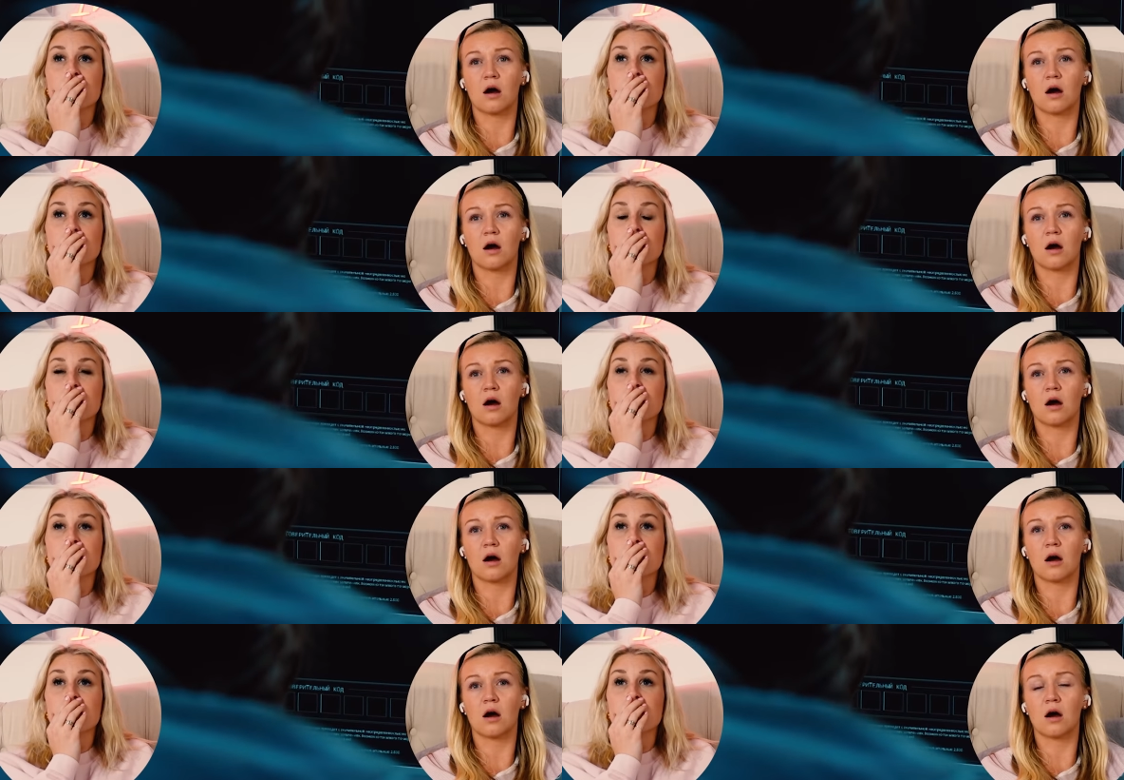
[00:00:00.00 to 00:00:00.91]

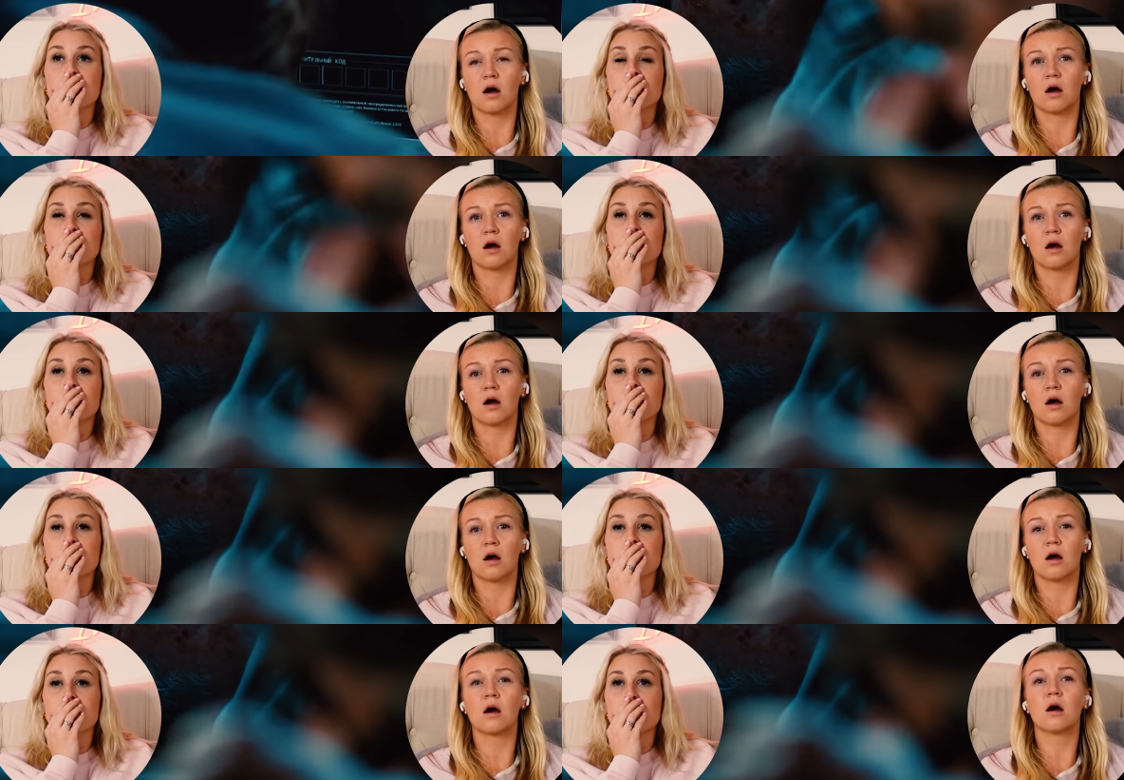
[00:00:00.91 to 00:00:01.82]

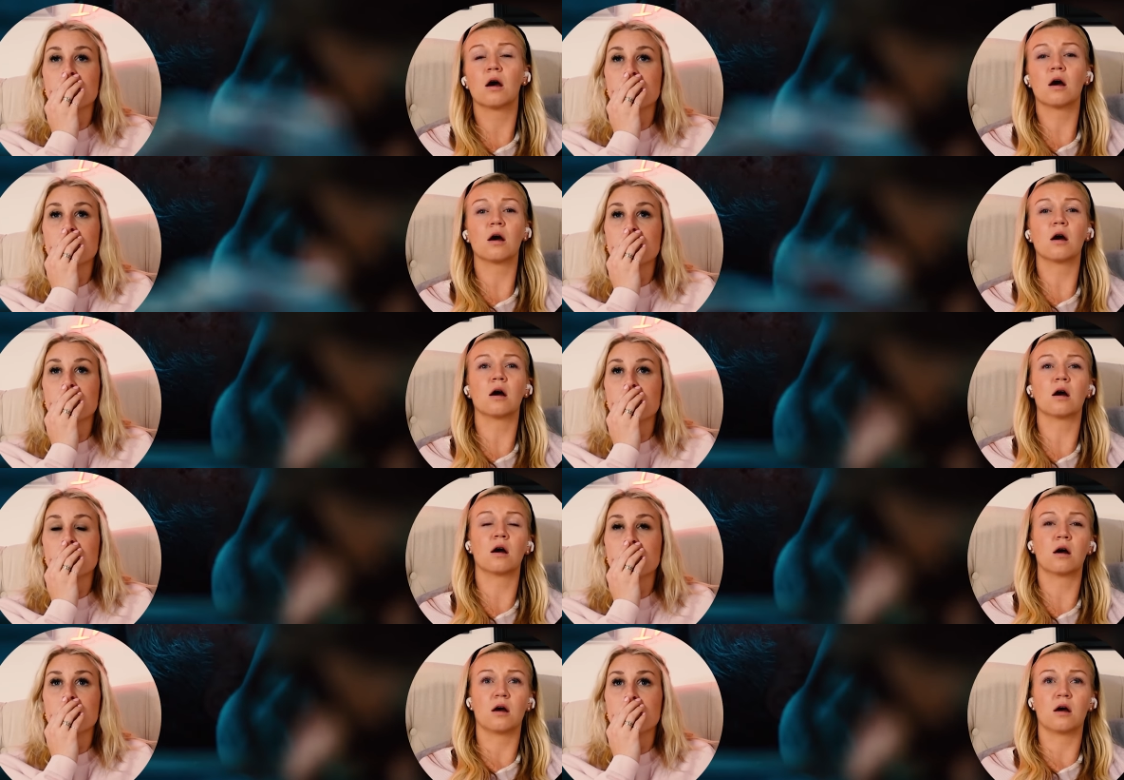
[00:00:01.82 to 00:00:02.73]

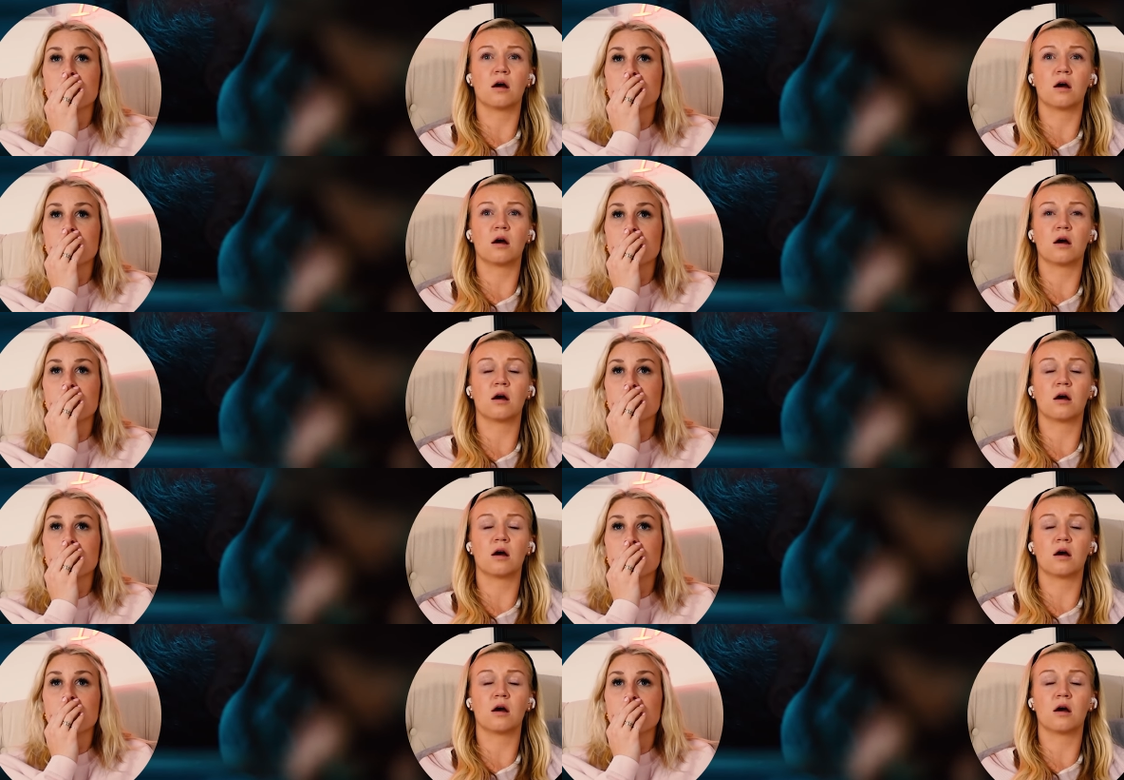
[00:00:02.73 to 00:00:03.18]
Nobody speaks.